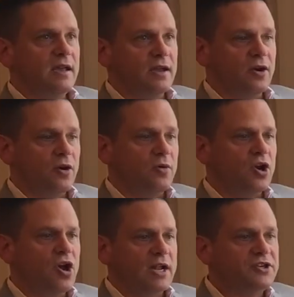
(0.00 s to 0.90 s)
you know,
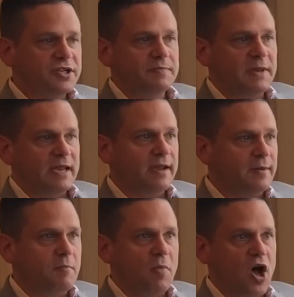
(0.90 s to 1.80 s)
not just
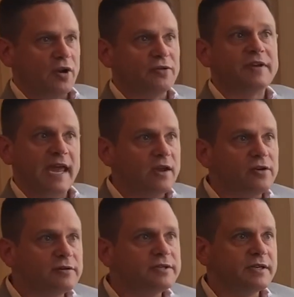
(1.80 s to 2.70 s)
being model
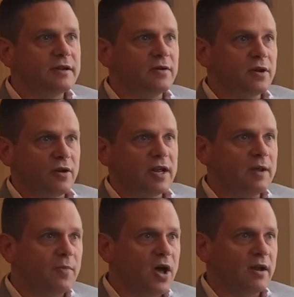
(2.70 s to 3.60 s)
takers, you know, learning
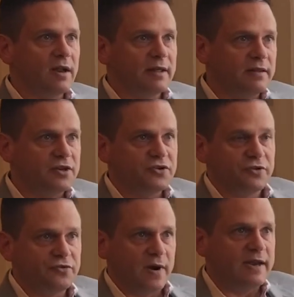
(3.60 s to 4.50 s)
a model and then
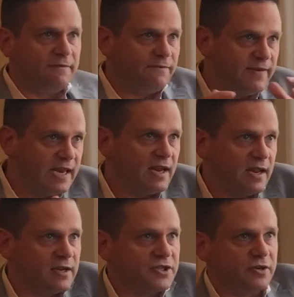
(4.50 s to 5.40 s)
just trying to fit it
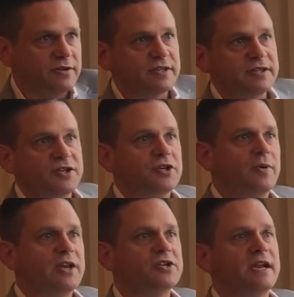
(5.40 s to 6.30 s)
in a certain
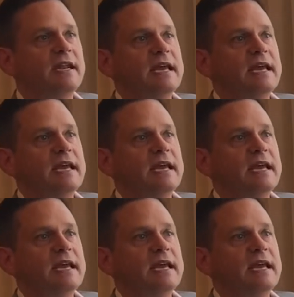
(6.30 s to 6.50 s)
situation